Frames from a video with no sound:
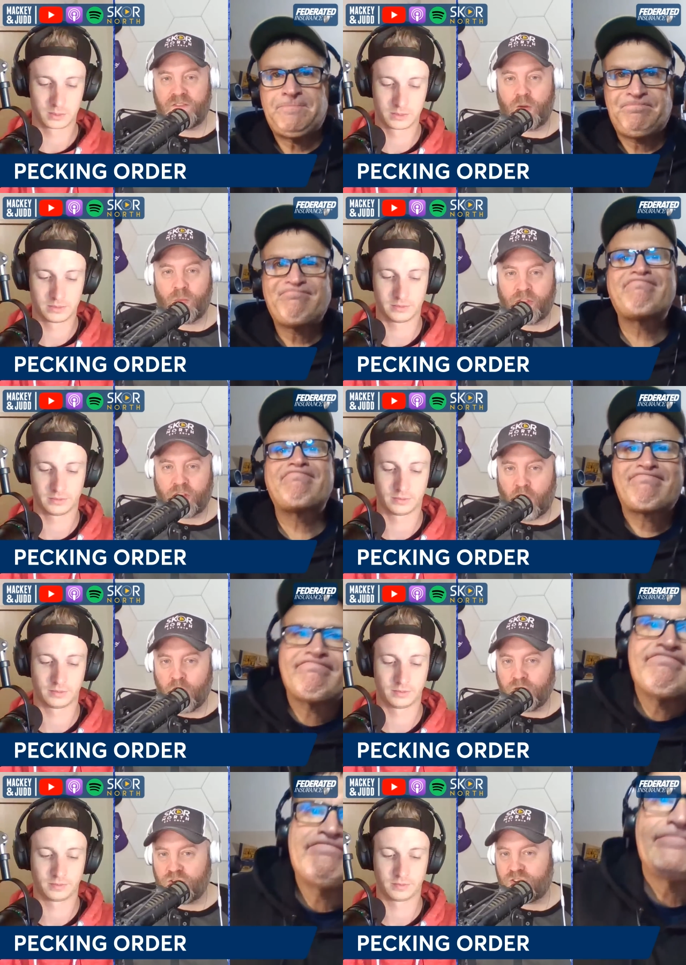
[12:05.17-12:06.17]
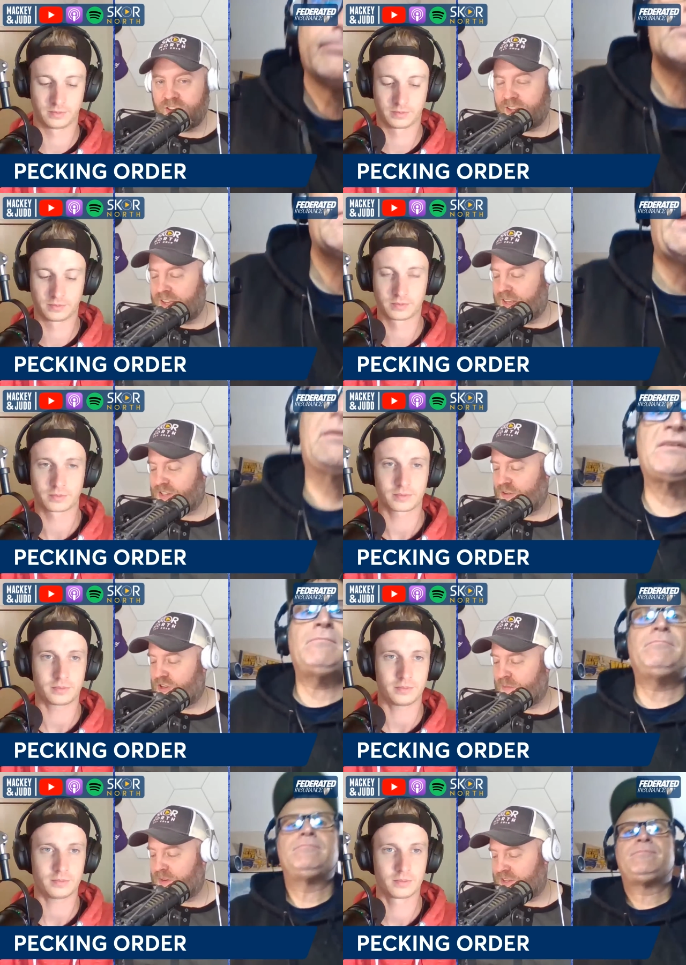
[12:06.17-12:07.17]
Speaker 1: fit with the coach Yes. So in
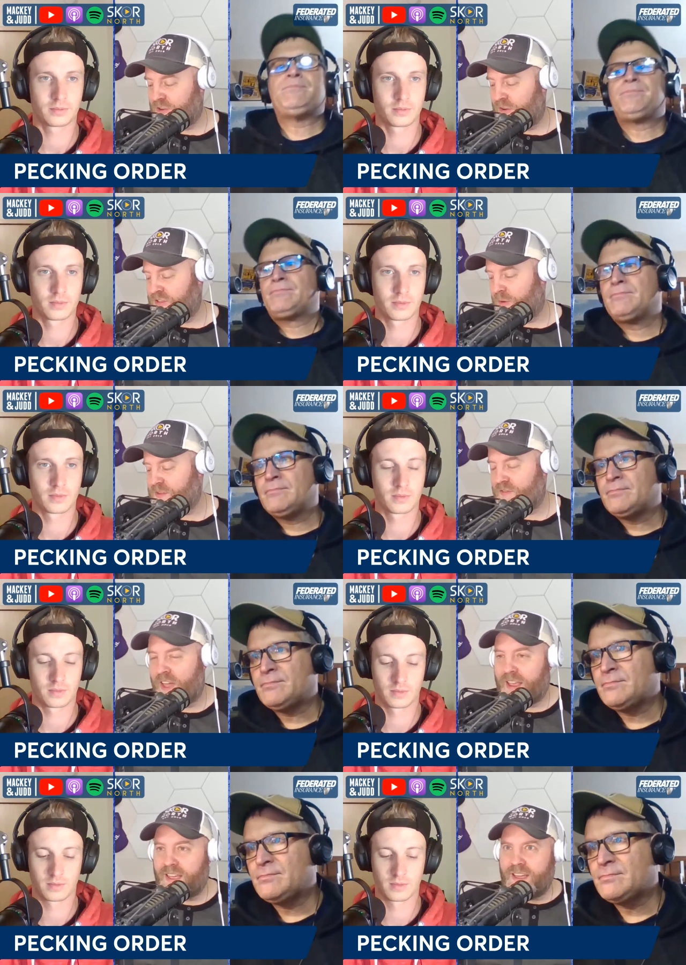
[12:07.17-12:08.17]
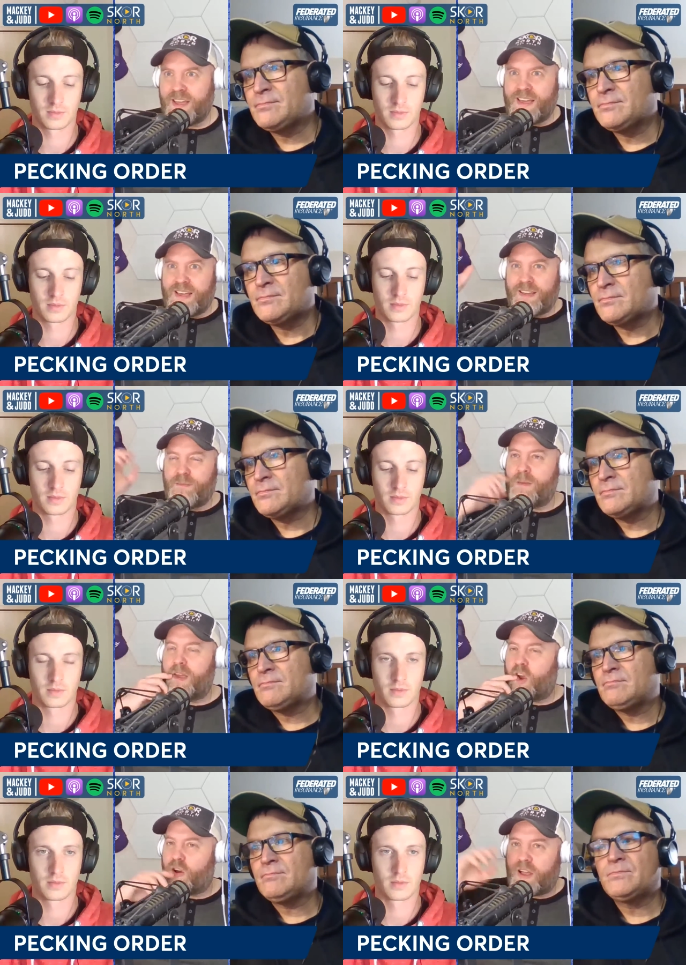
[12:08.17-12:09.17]
term, so in terms of like maybe
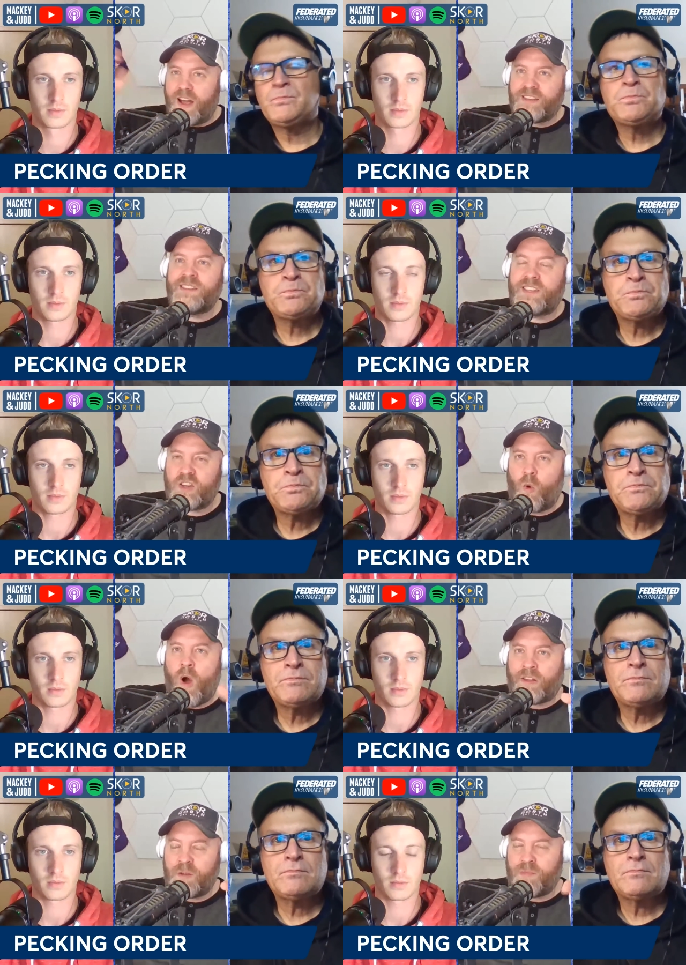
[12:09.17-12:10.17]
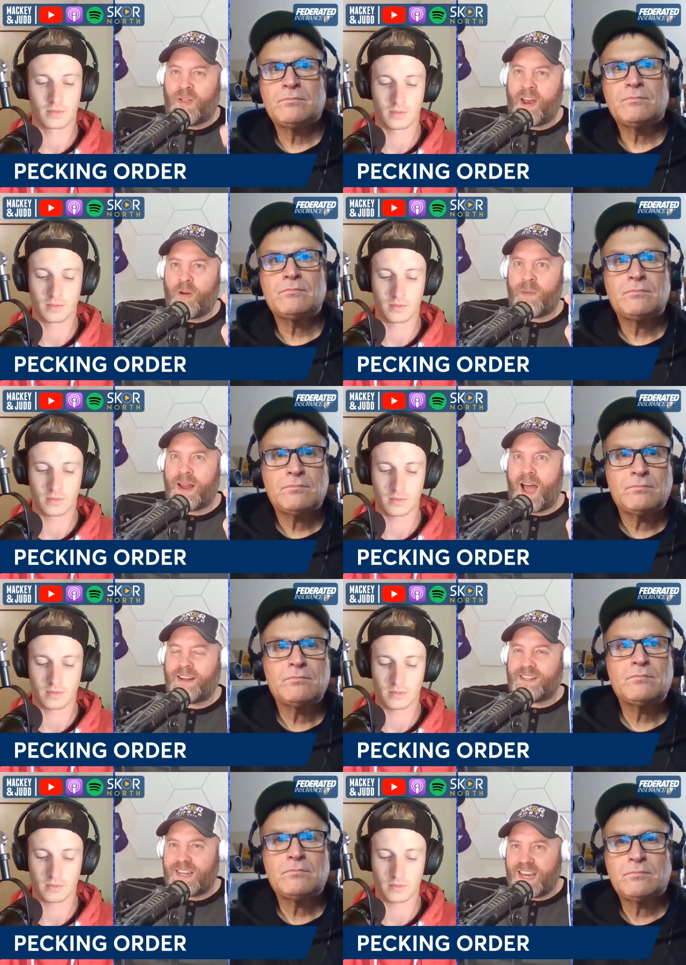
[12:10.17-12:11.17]
Kirk Cousins is a quality player, but how
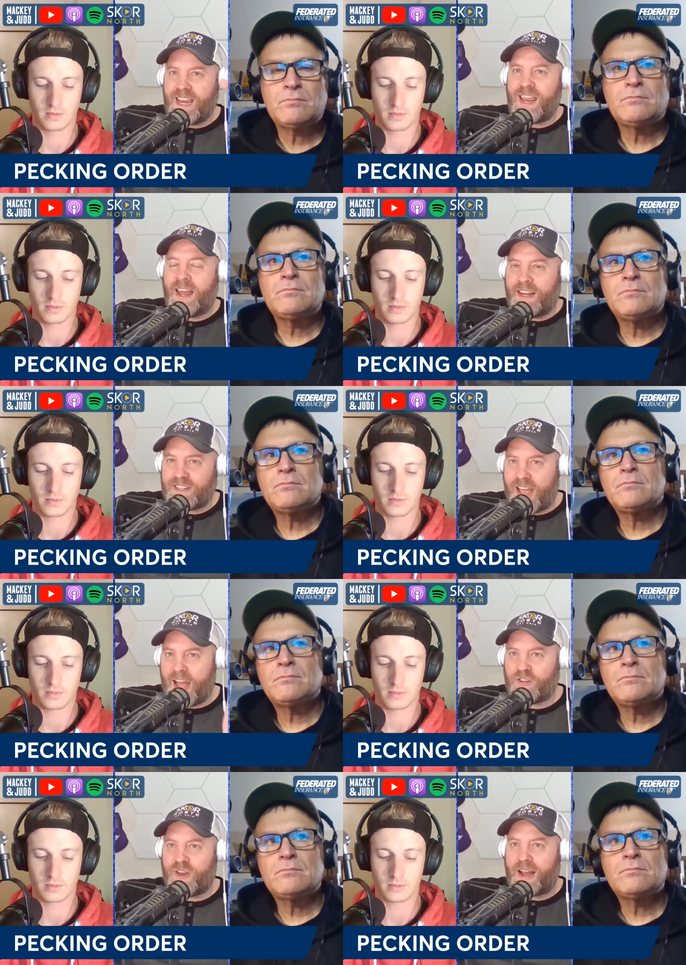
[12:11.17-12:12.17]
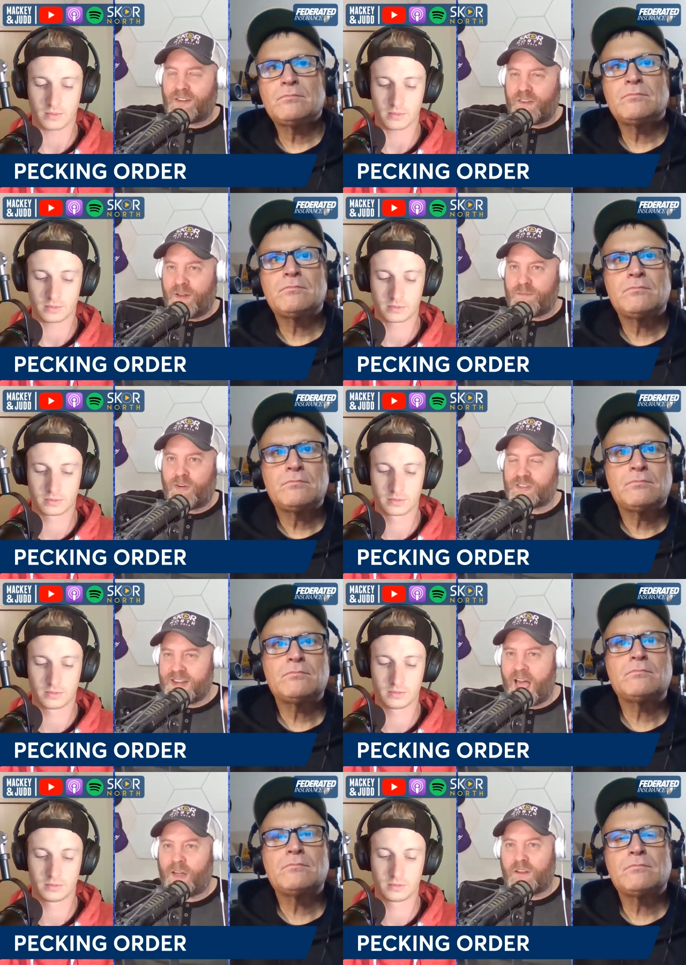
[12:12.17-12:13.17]
does he and his contract and
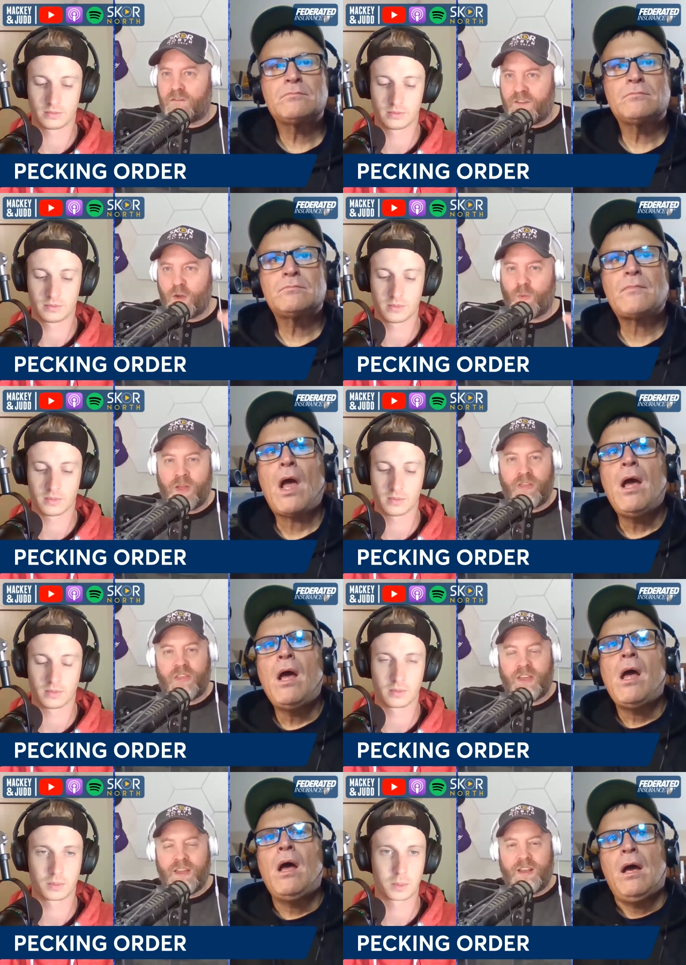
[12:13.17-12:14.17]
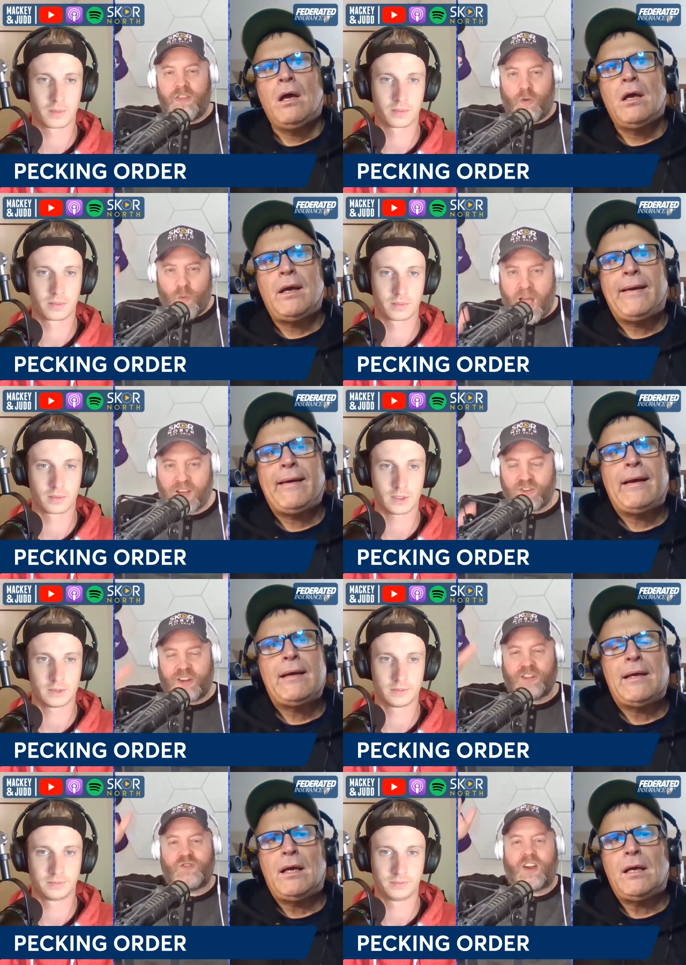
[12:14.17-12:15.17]
personality fit with the roster
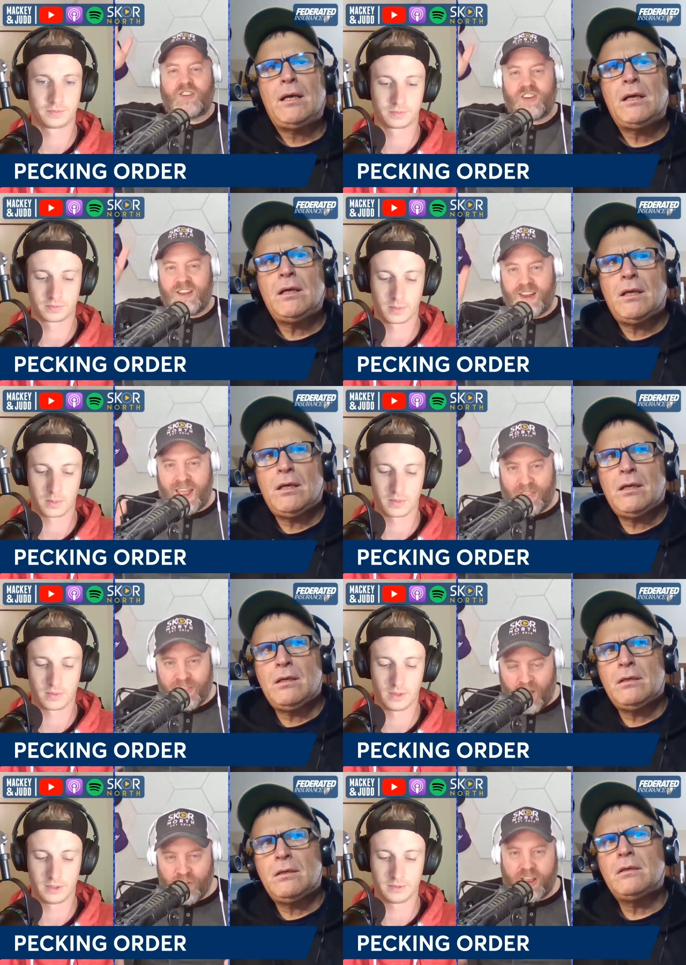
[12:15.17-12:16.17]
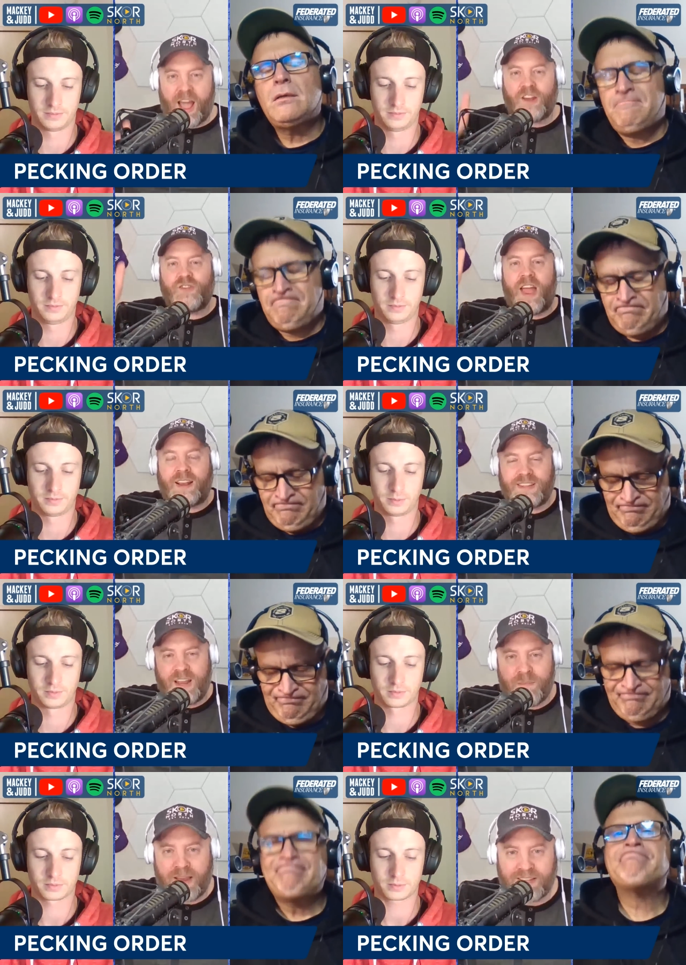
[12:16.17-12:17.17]
construction and the other contracts
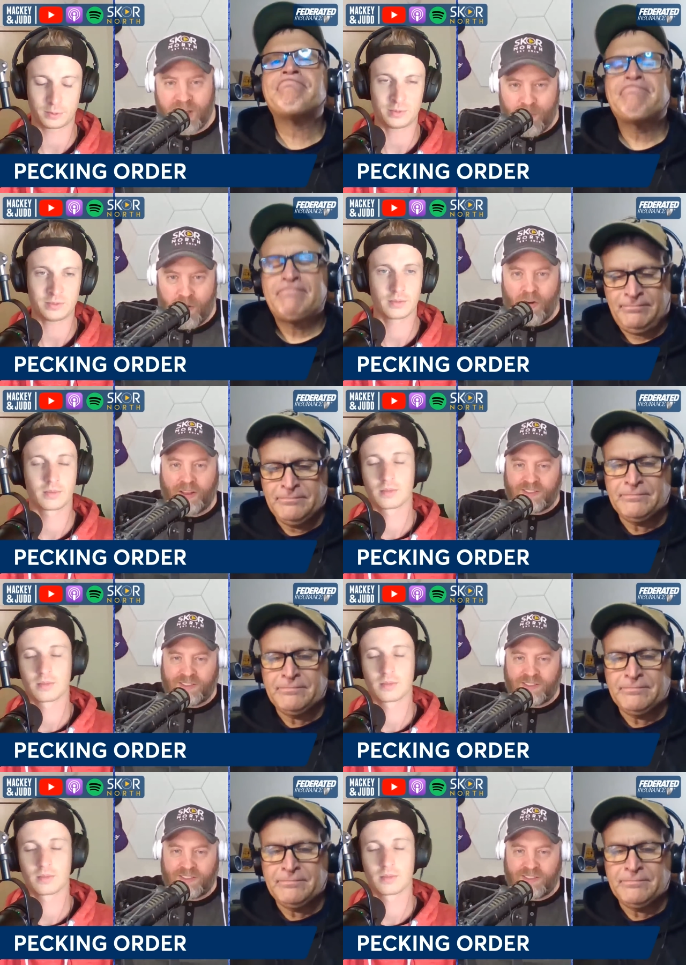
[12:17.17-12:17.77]
and Mike Zimmer, et